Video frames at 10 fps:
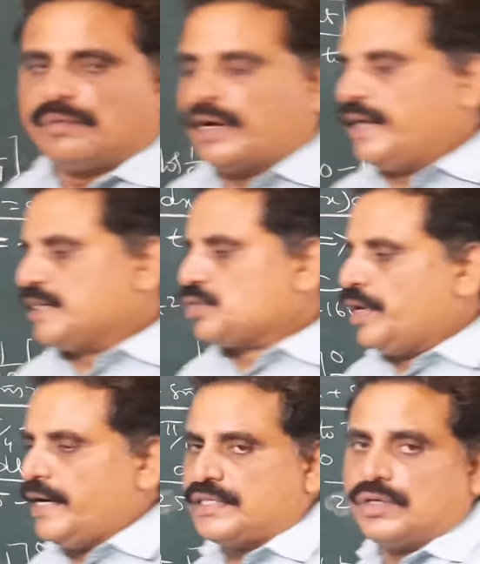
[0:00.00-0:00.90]
My dear
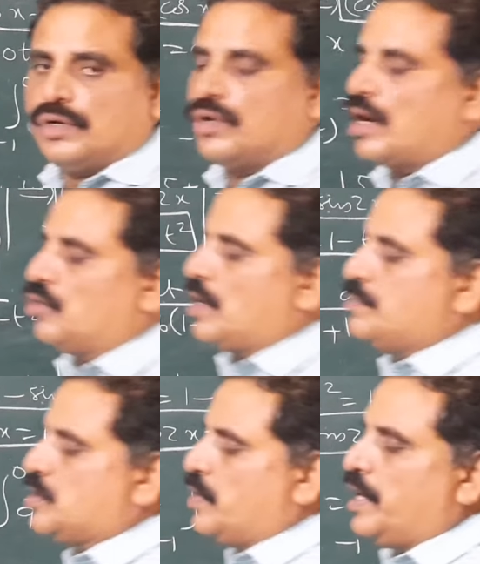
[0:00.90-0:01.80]
students, you have to
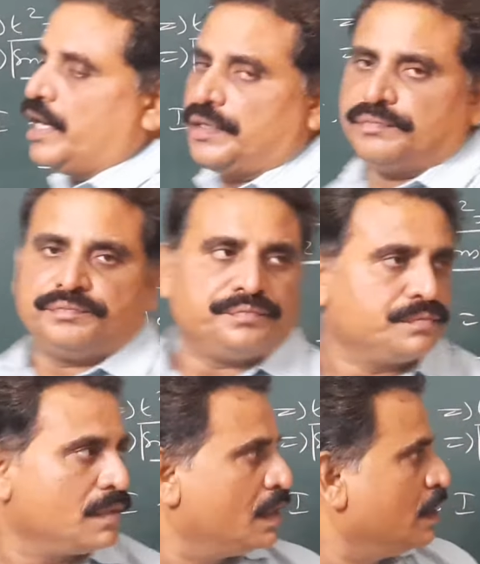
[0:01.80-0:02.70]
observe here.
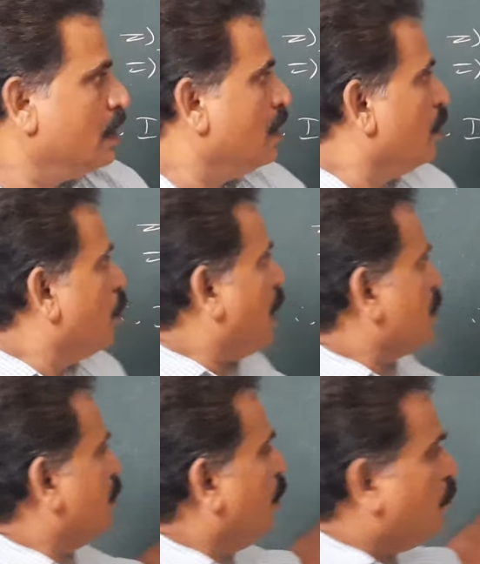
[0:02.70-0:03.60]

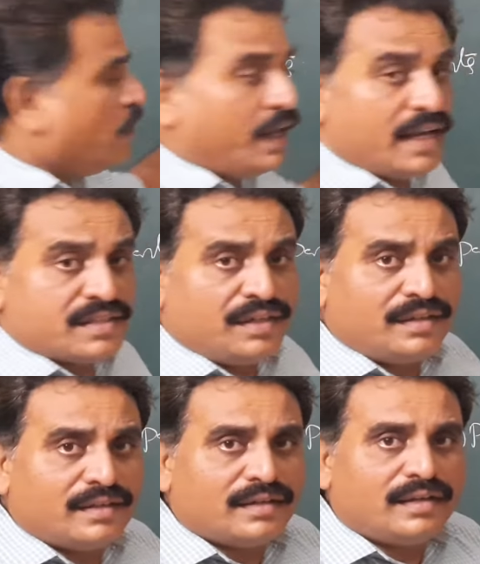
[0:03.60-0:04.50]
Whereas
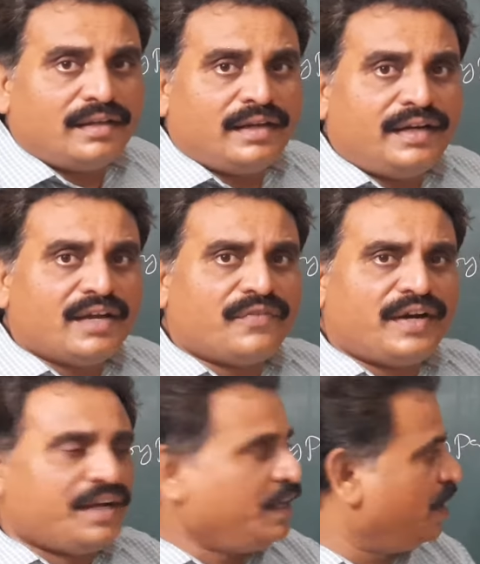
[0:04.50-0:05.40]
in
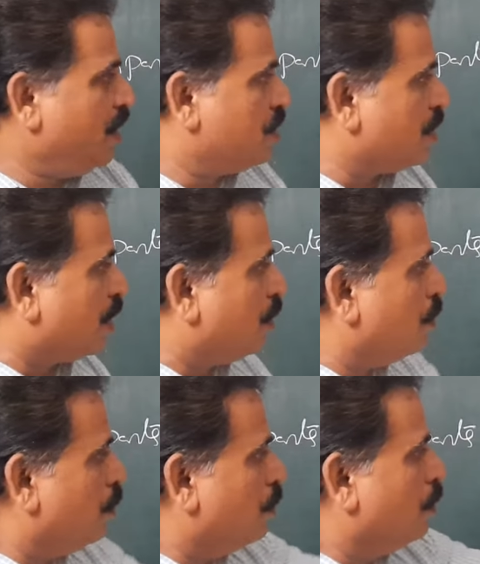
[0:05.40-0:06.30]
indefinite
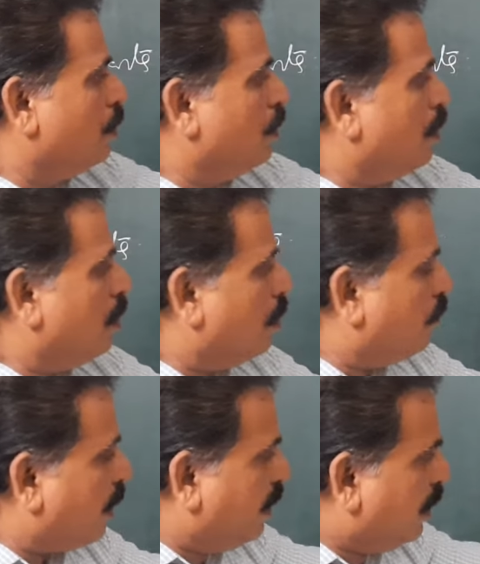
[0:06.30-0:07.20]
integration,
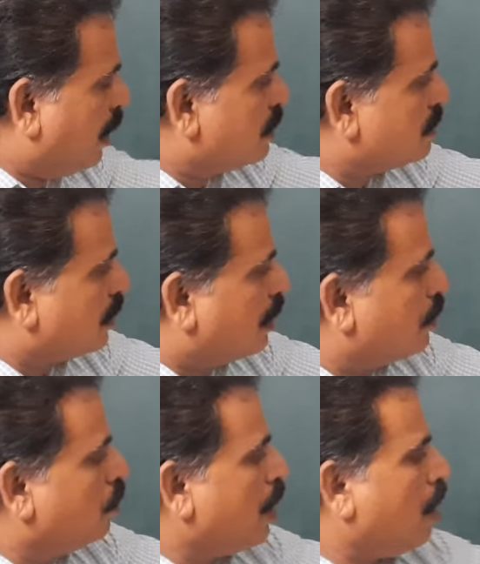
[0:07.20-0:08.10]
final
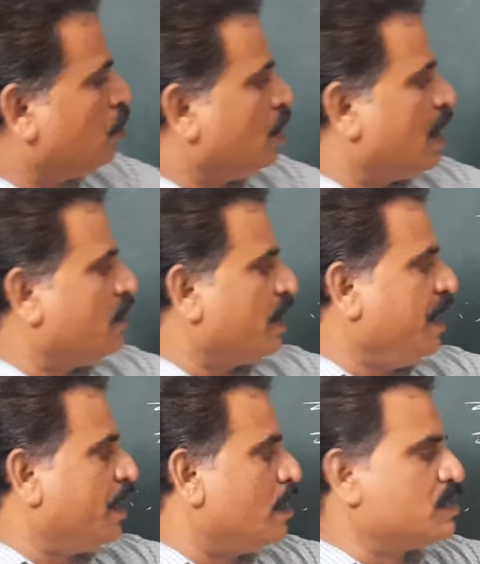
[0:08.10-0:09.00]
answer we have to convert
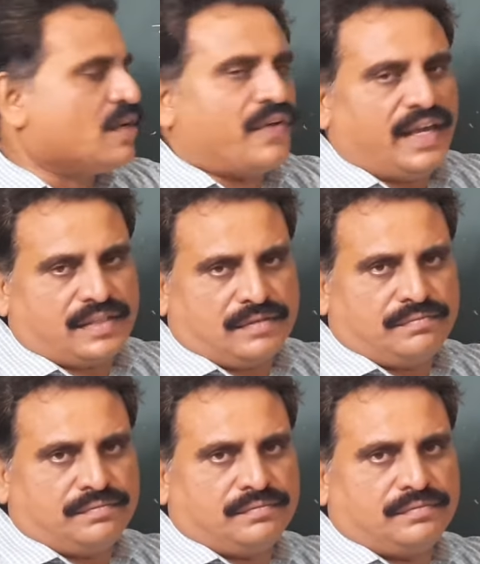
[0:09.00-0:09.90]
in terms of x.
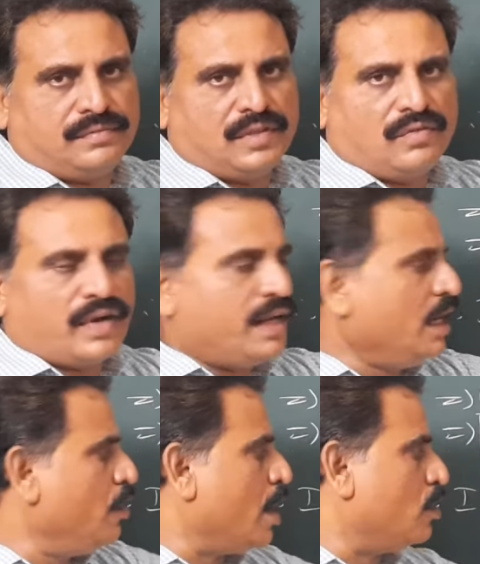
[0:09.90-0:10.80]

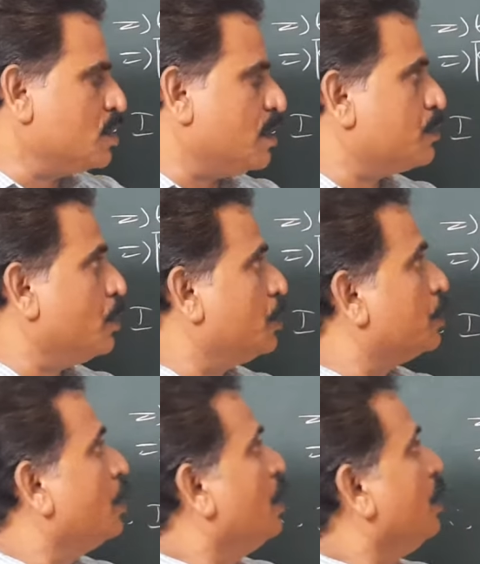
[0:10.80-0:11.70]
Finally, we have to
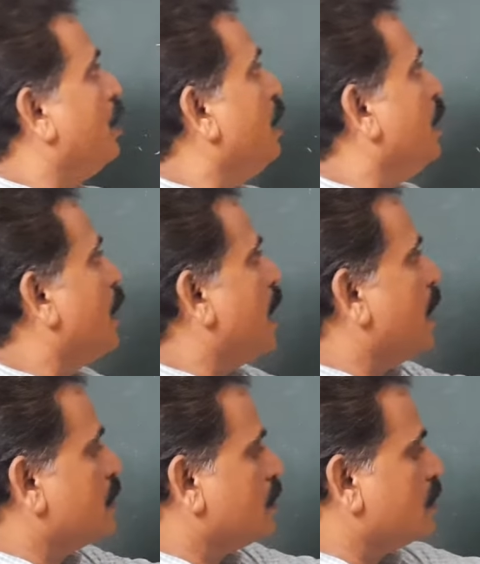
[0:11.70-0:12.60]
substitute t
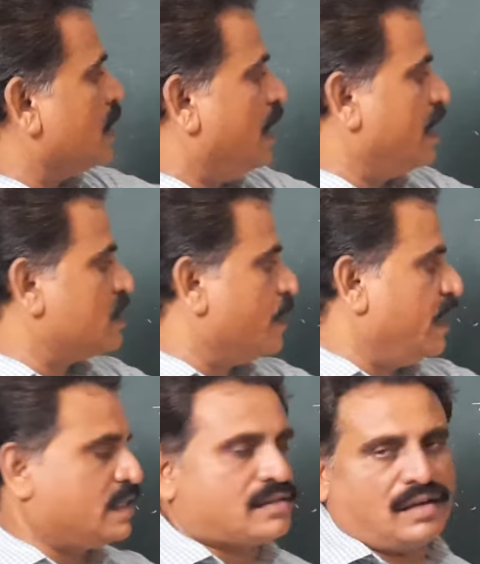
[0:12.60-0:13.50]
as sin x
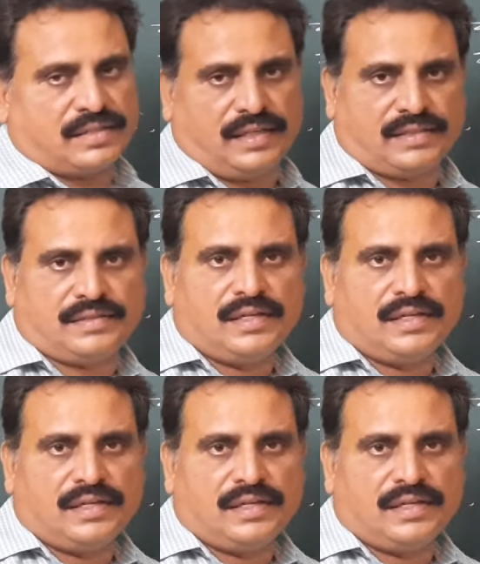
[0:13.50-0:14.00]
minus cos x.